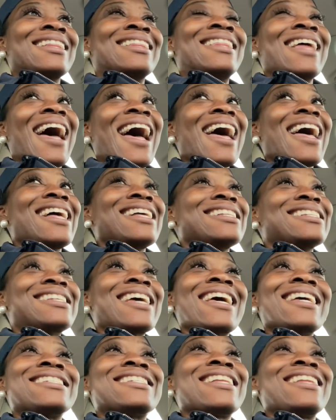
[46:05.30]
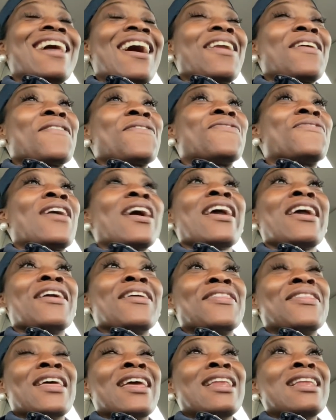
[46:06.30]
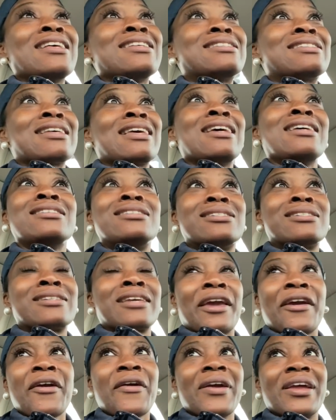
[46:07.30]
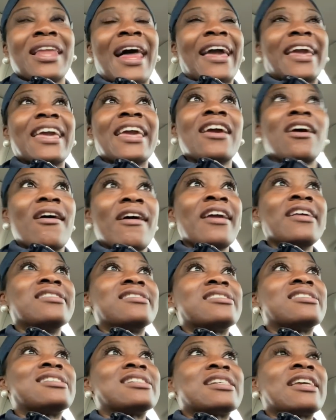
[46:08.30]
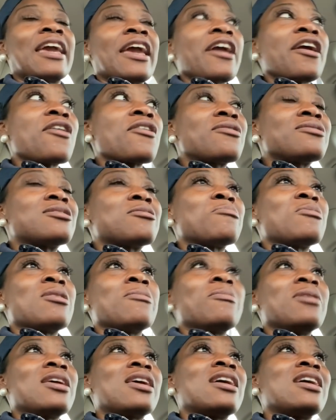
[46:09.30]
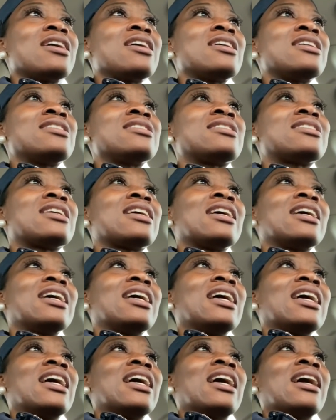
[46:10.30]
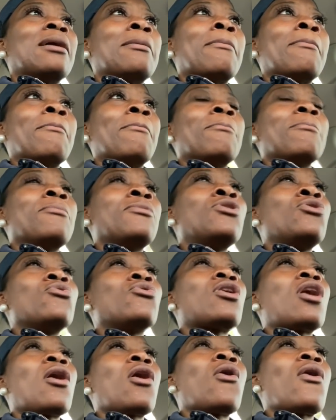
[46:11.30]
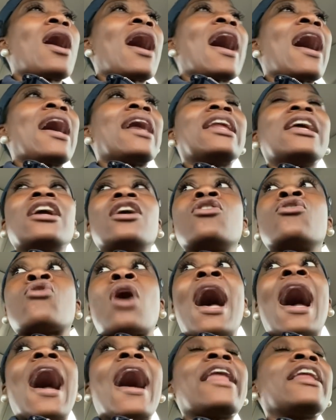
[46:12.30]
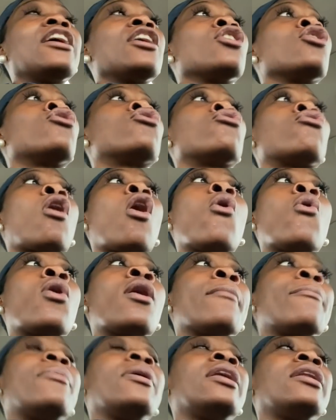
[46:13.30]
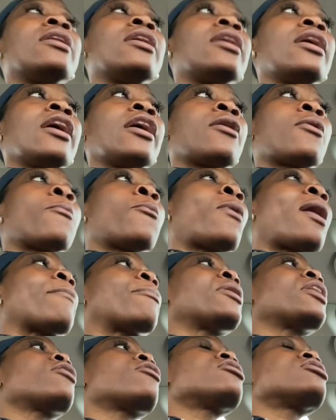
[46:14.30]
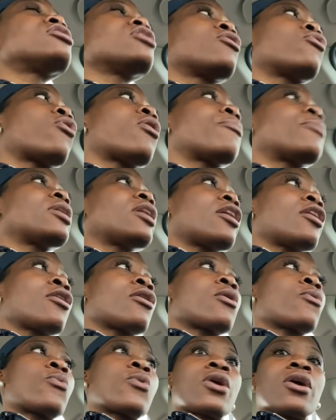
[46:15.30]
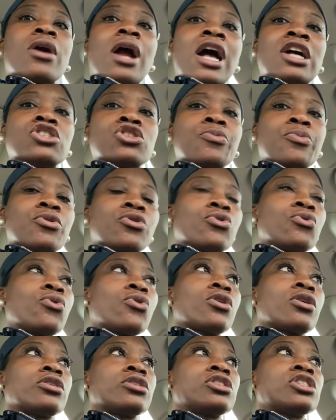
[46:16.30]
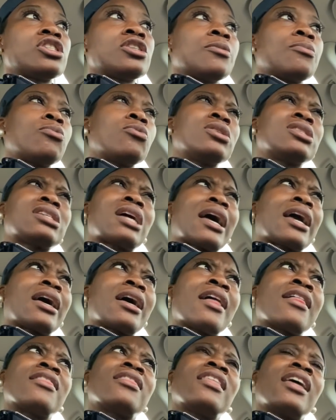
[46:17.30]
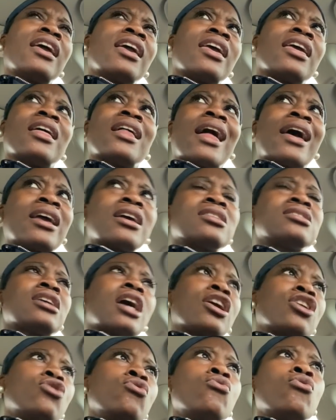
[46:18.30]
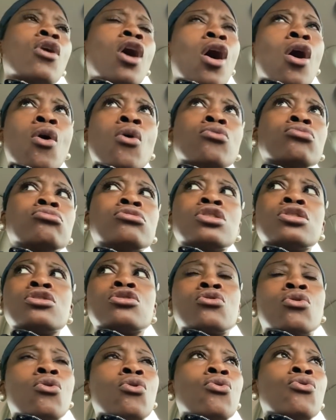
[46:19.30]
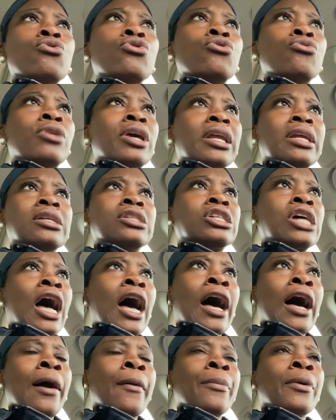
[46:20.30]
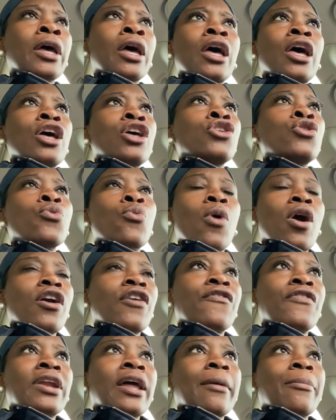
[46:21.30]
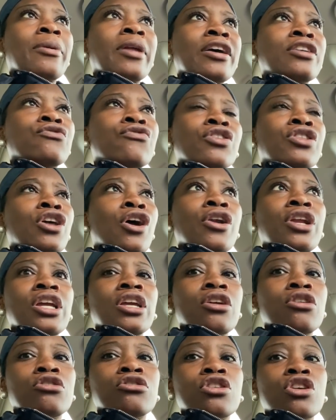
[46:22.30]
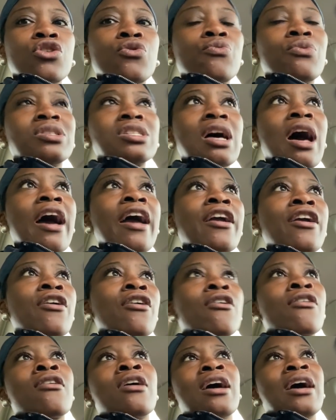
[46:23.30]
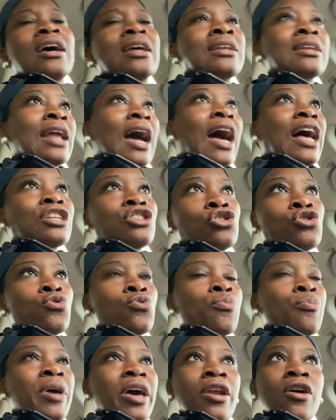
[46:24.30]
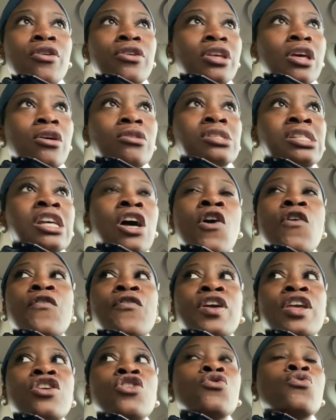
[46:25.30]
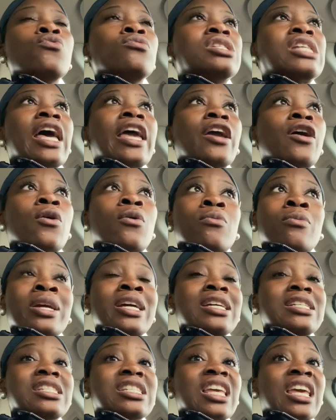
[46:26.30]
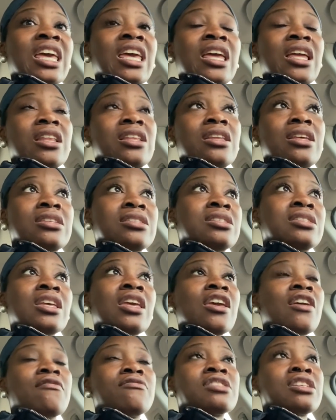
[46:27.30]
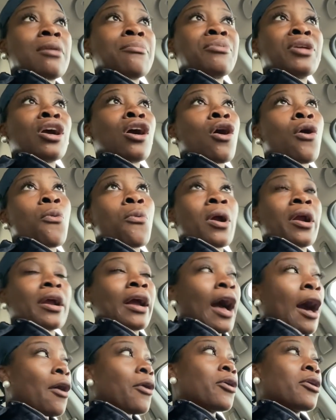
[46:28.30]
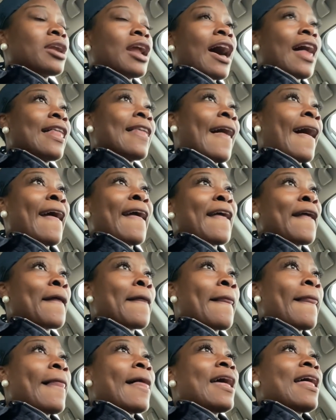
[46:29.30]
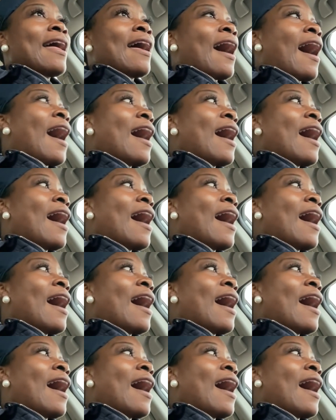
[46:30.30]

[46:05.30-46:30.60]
that takes a lot of faith and it's it's scary like it it scares me because you know i didn't i didn't grow up in the my parents didn't grow up in an era where entrepreneurship was like a thing like it's like you go to school you get a job you work for that place for 30 years and you retire not you bet on yourself and you take a risk and see if something gonna work out or not like